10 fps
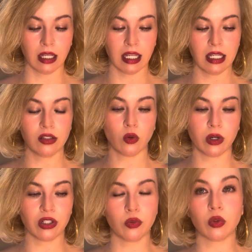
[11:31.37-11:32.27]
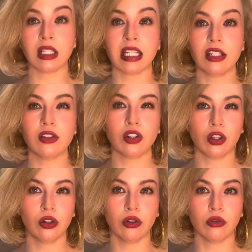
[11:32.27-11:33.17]
is going to release
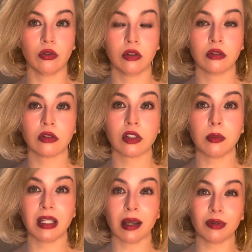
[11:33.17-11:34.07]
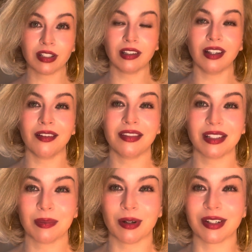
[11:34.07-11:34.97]
you to be able to love
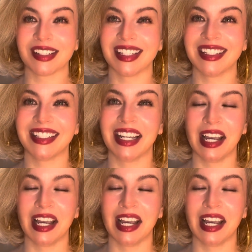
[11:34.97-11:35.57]
this person.